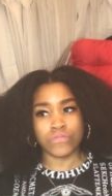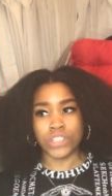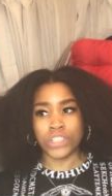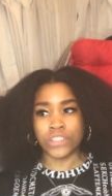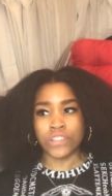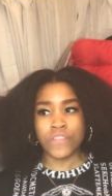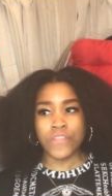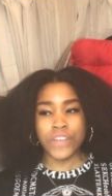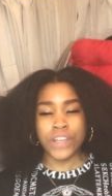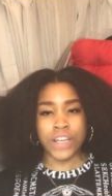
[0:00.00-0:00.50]
I
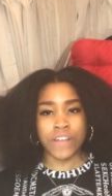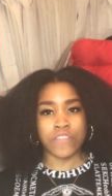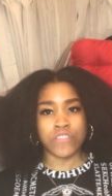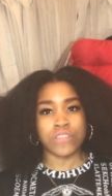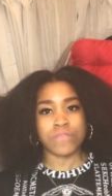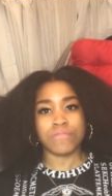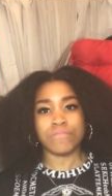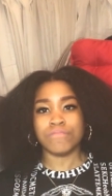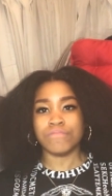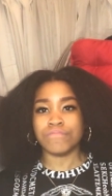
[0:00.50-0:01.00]
don't think I've,
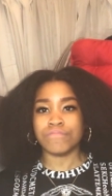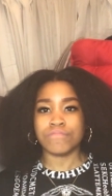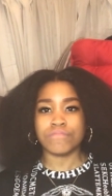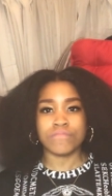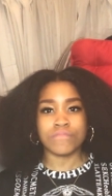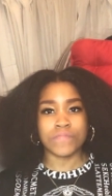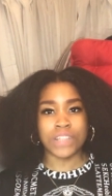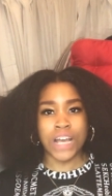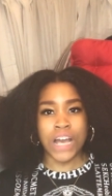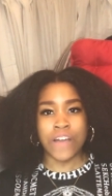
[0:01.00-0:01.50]

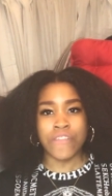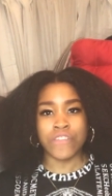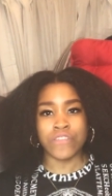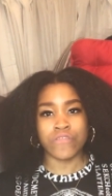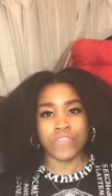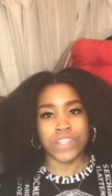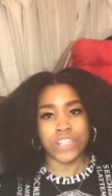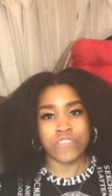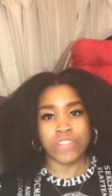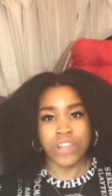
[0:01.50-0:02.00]
I
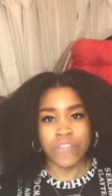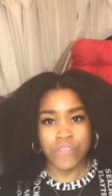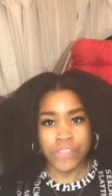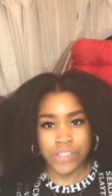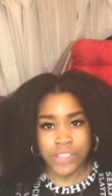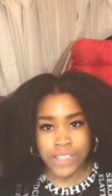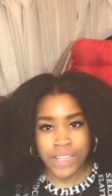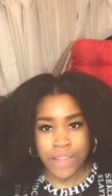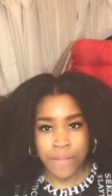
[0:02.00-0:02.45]
haven't really travelled to